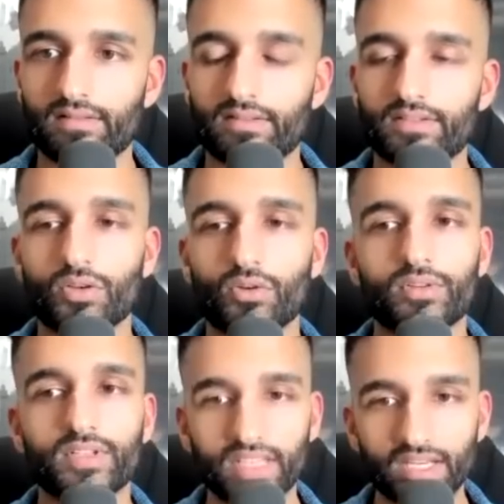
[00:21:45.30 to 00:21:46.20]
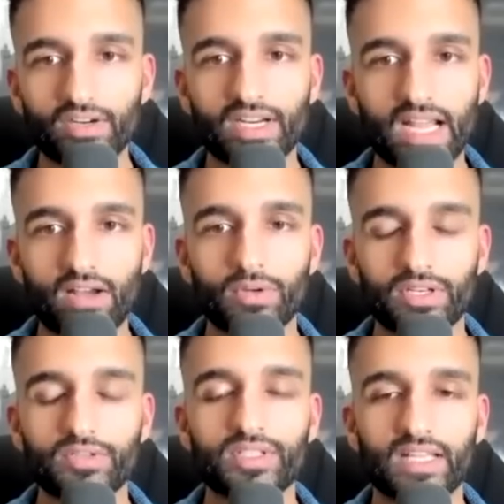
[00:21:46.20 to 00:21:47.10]
so here and now, when you
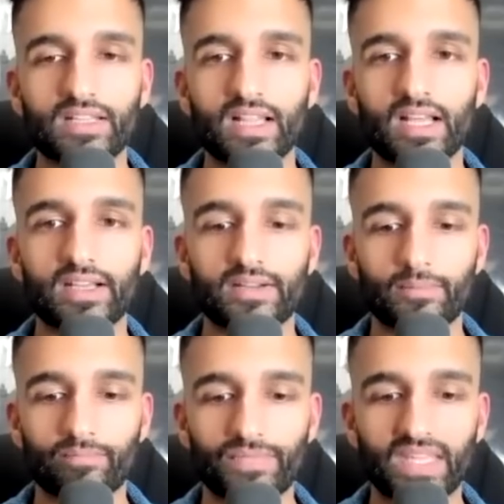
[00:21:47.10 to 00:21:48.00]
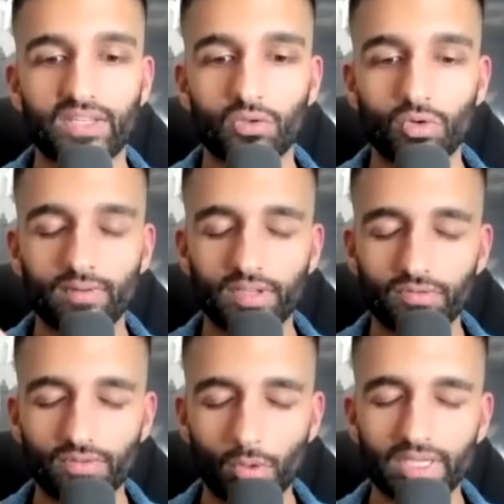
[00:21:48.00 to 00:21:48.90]
said, like, you
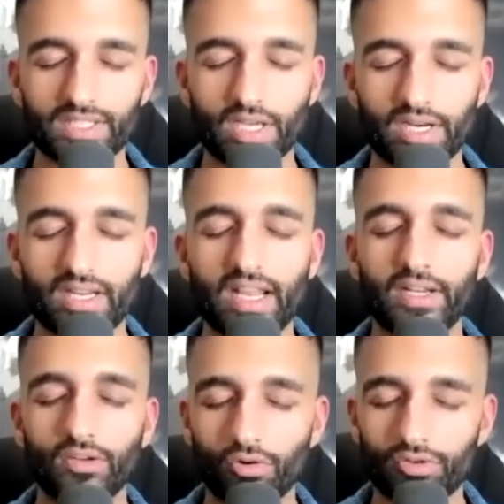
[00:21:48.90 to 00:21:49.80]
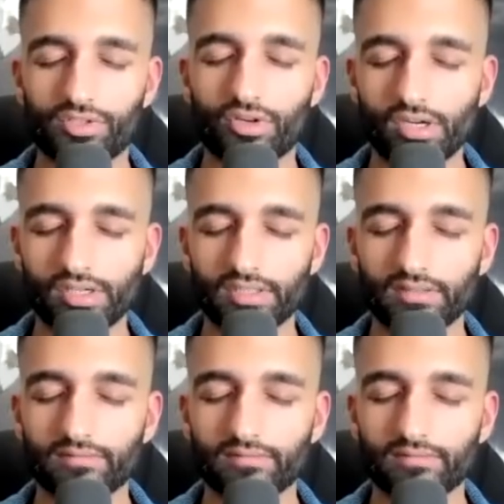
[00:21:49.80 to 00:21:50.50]
focus on it and it grows stronger,